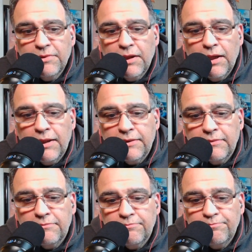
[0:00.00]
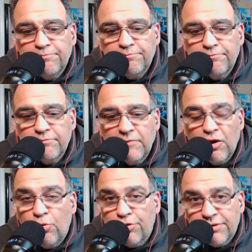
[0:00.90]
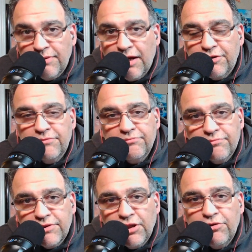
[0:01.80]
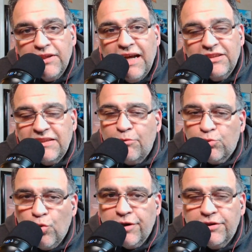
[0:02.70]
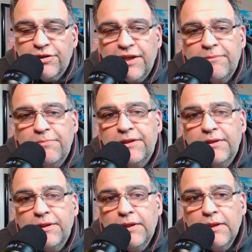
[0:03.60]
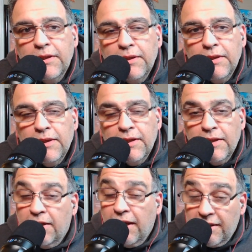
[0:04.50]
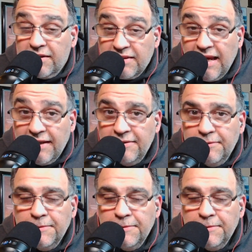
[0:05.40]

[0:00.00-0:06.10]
And, of course, I couldn't tell you guys because I was working today. But it is sad.